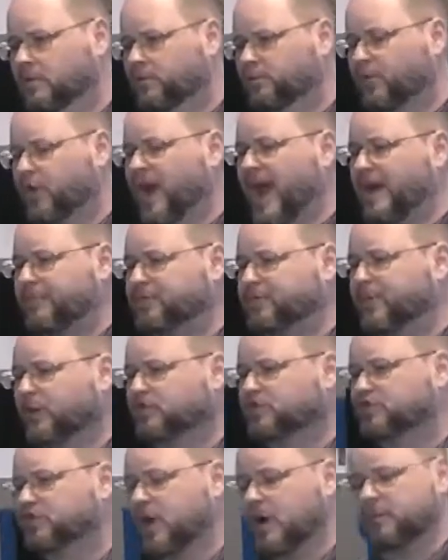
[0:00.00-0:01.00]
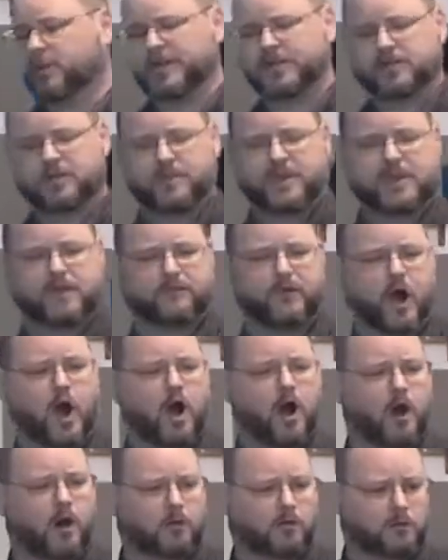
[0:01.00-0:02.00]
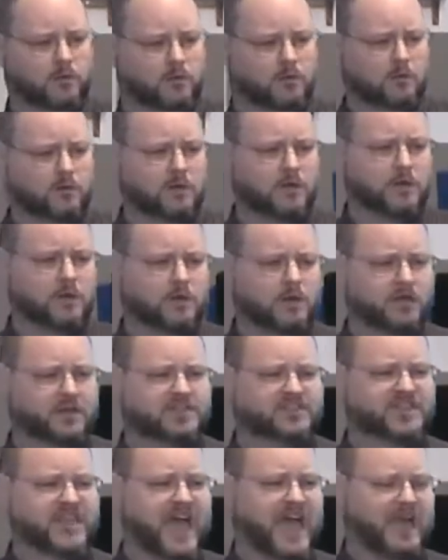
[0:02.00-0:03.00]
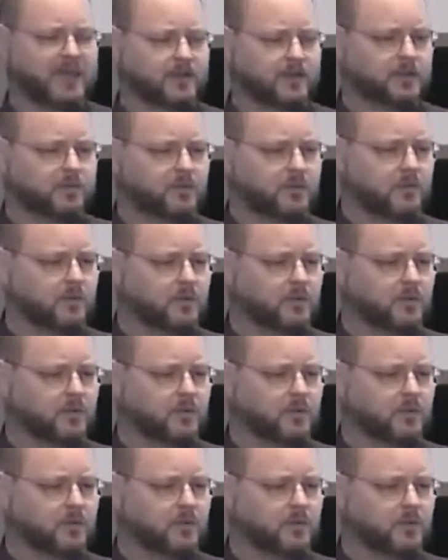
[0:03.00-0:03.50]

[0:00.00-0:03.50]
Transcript: Perhaps most troubling to me of all is that